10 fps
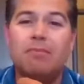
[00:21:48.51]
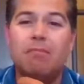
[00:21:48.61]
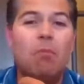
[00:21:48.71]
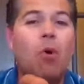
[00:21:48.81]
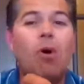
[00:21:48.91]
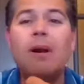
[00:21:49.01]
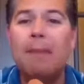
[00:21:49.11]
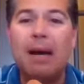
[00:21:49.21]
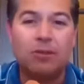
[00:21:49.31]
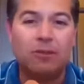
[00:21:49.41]
more
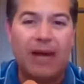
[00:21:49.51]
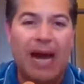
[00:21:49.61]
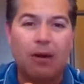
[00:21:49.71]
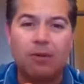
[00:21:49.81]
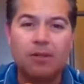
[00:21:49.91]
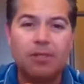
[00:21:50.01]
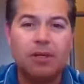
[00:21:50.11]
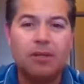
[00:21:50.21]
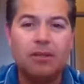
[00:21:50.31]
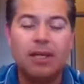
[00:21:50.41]
amount of
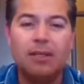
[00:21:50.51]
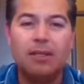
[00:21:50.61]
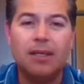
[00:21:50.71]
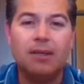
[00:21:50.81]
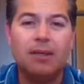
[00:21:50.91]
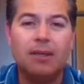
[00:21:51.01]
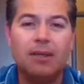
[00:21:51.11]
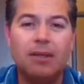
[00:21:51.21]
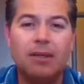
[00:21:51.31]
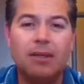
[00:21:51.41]
hours than
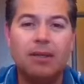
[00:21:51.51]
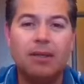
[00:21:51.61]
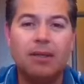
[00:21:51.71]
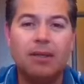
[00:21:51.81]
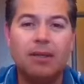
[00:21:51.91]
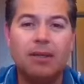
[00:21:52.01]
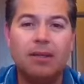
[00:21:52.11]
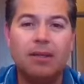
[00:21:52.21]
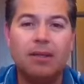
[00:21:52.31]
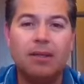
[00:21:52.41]
we normally do, and we